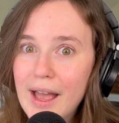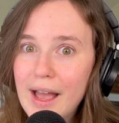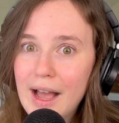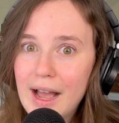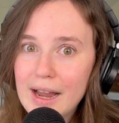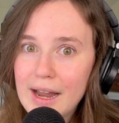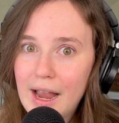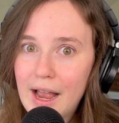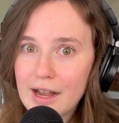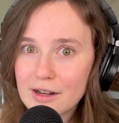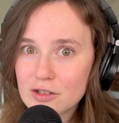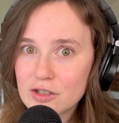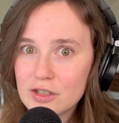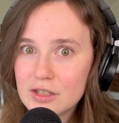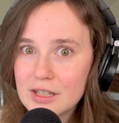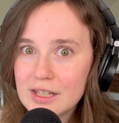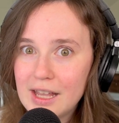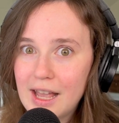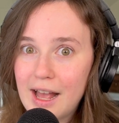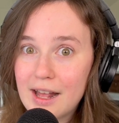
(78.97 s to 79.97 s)
I
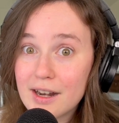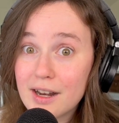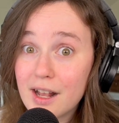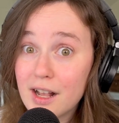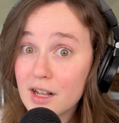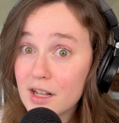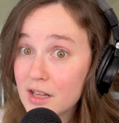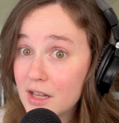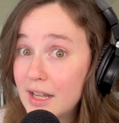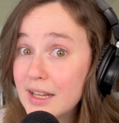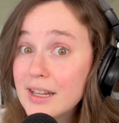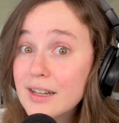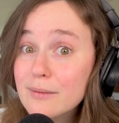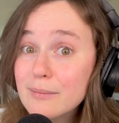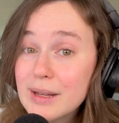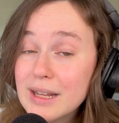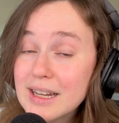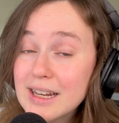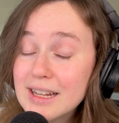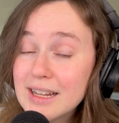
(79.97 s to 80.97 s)
actually had a client
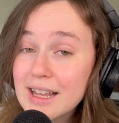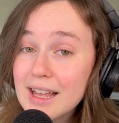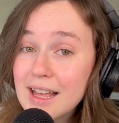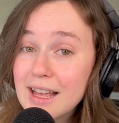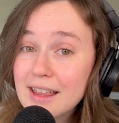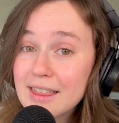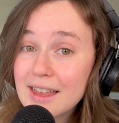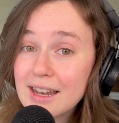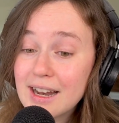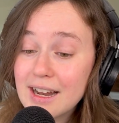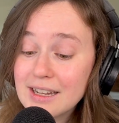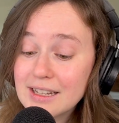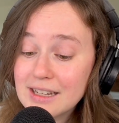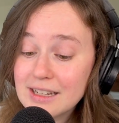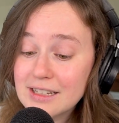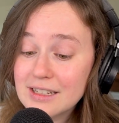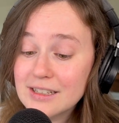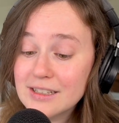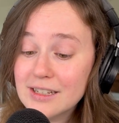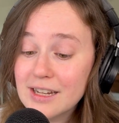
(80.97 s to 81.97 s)
meeting that I
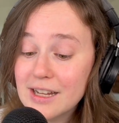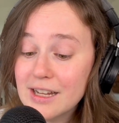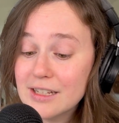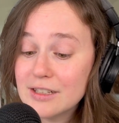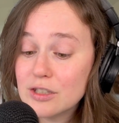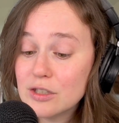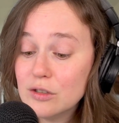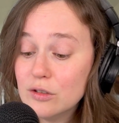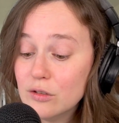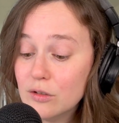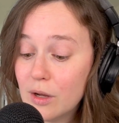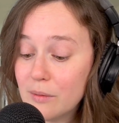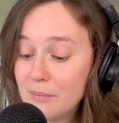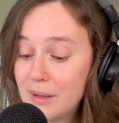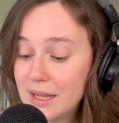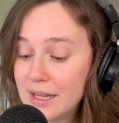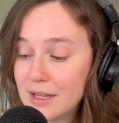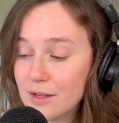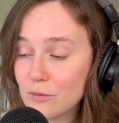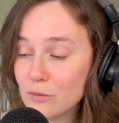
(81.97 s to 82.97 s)
needed to
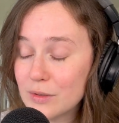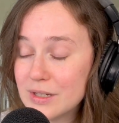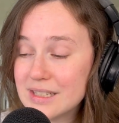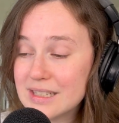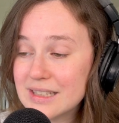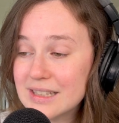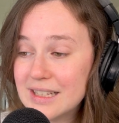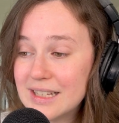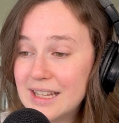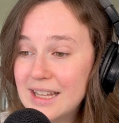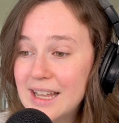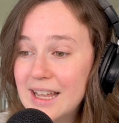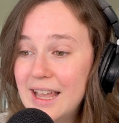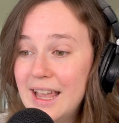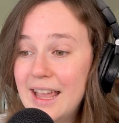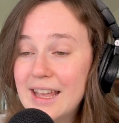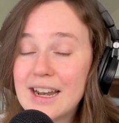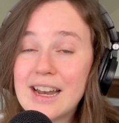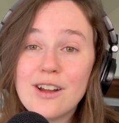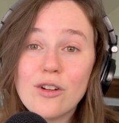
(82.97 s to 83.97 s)
make recently,
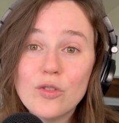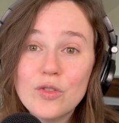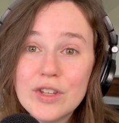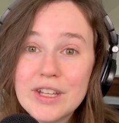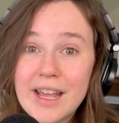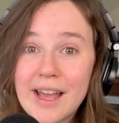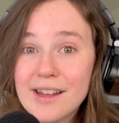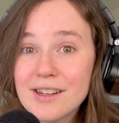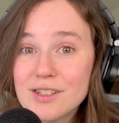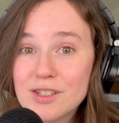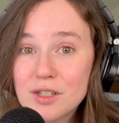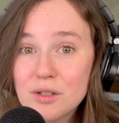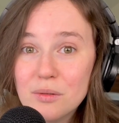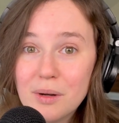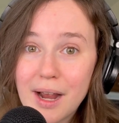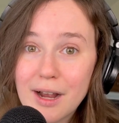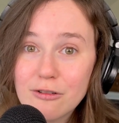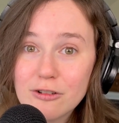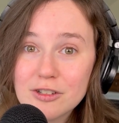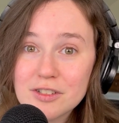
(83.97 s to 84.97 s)
and I only had 2
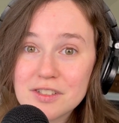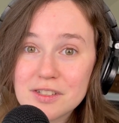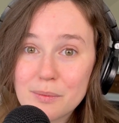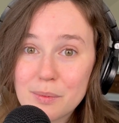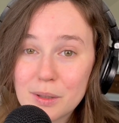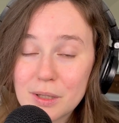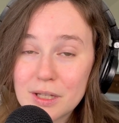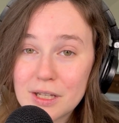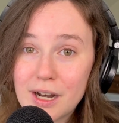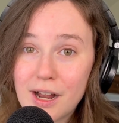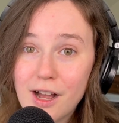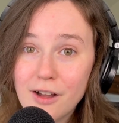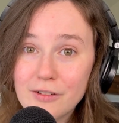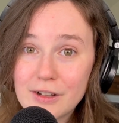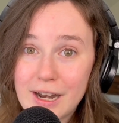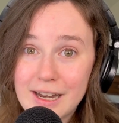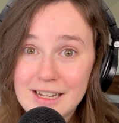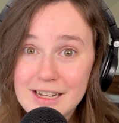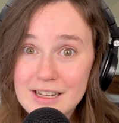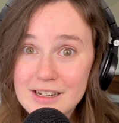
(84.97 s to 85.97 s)
hours to pull it off, and
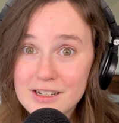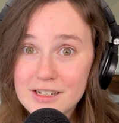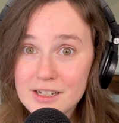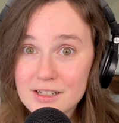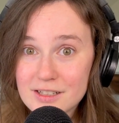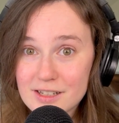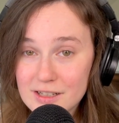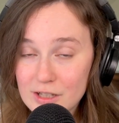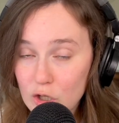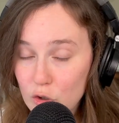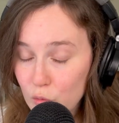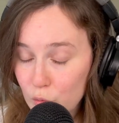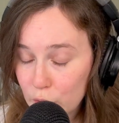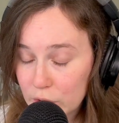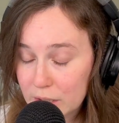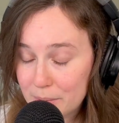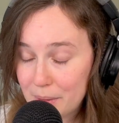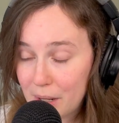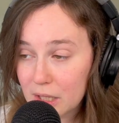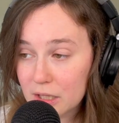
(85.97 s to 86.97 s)
I needed it to look
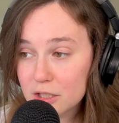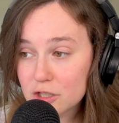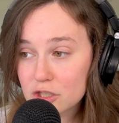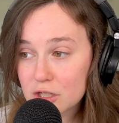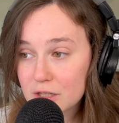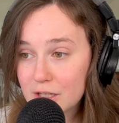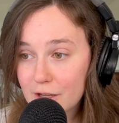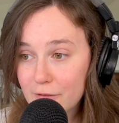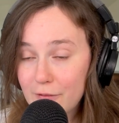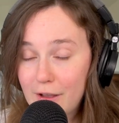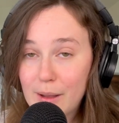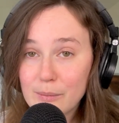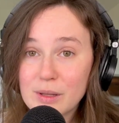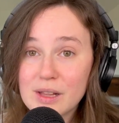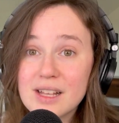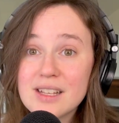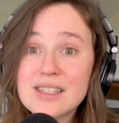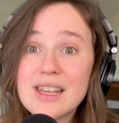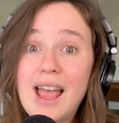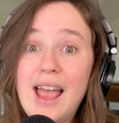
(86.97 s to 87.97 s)
really polished and like
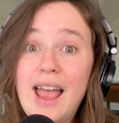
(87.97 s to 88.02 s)
fabulous.